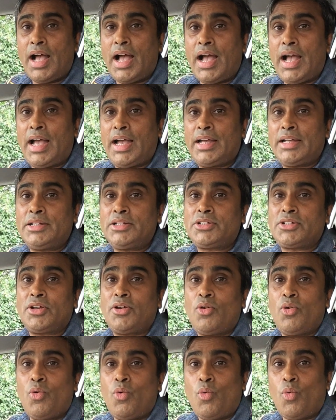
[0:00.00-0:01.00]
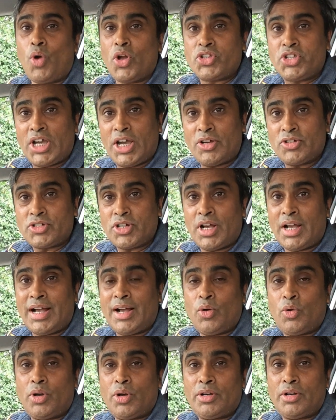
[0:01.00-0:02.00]
And watch out
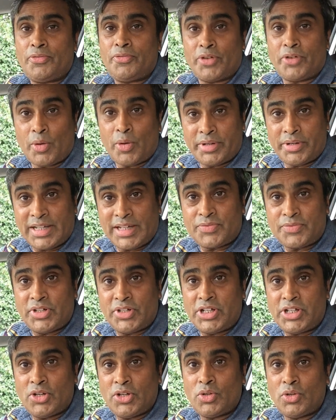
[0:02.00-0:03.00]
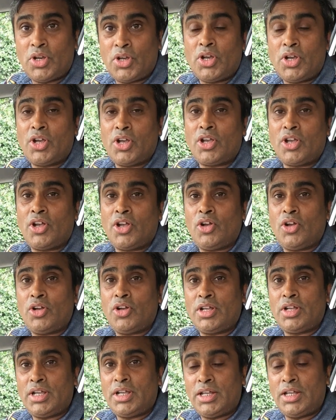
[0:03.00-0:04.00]
for our next video
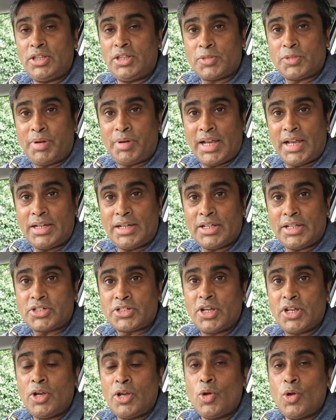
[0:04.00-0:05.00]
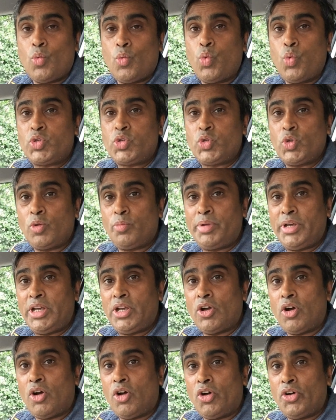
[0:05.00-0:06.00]
in this playlist, which will
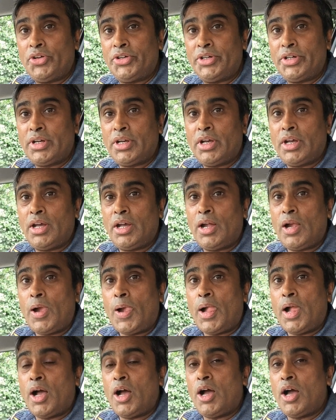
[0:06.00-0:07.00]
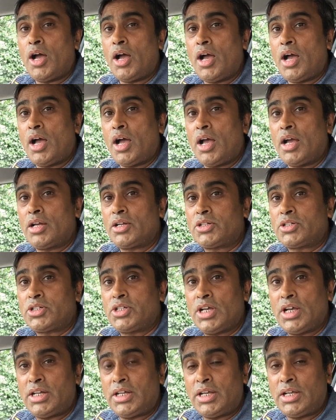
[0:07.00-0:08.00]
be on
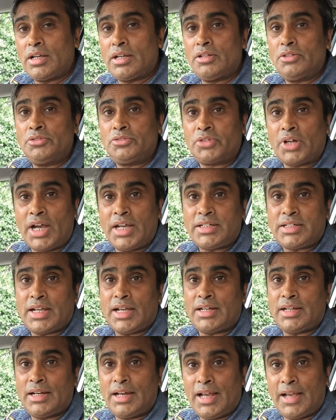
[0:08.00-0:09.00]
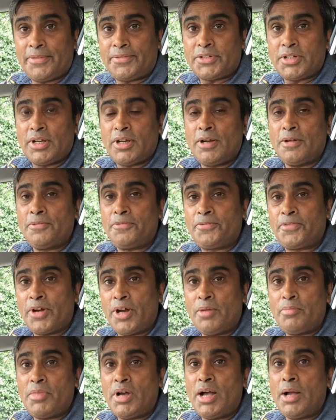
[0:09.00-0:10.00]
turning right and left
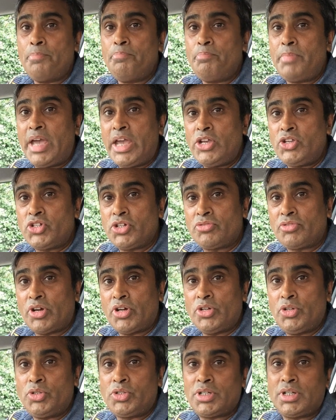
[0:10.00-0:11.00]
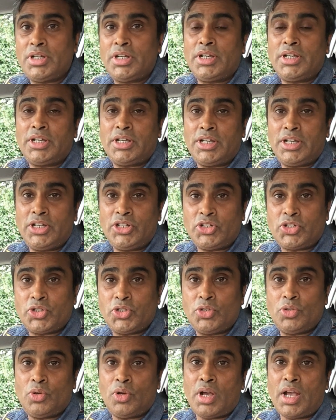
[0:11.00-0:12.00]
from a major road
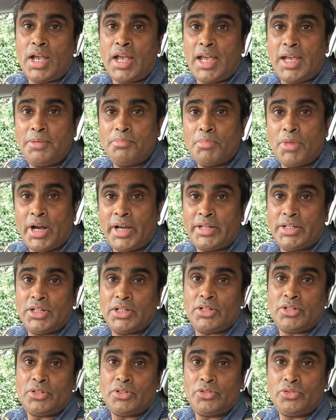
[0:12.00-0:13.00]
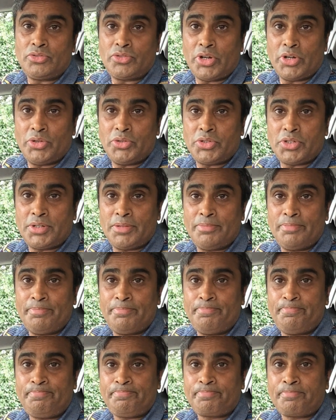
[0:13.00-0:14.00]
into a minor road.
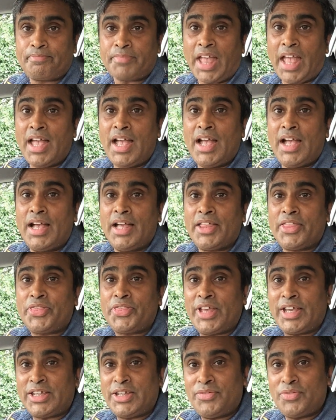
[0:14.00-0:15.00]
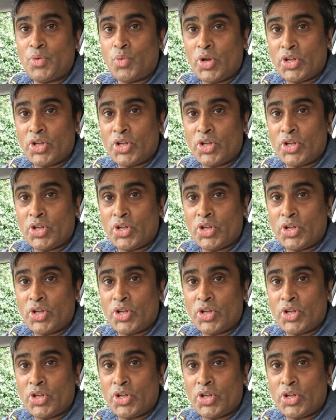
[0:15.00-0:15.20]
Thank you for